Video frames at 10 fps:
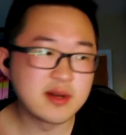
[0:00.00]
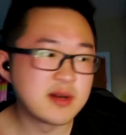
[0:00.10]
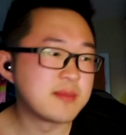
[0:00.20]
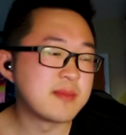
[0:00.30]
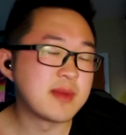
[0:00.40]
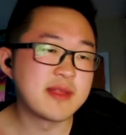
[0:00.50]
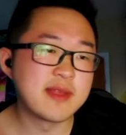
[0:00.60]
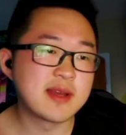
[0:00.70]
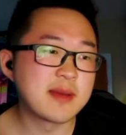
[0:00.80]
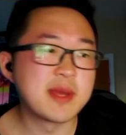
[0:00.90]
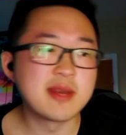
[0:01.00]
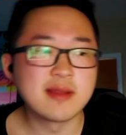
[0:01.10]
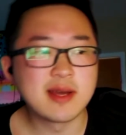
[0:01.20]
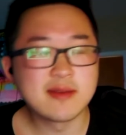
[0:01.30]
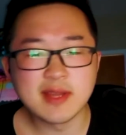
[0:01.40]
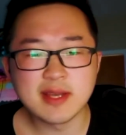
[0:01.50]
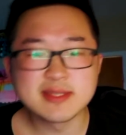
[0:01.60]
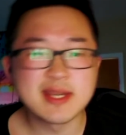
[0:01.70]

I think I made a lot of like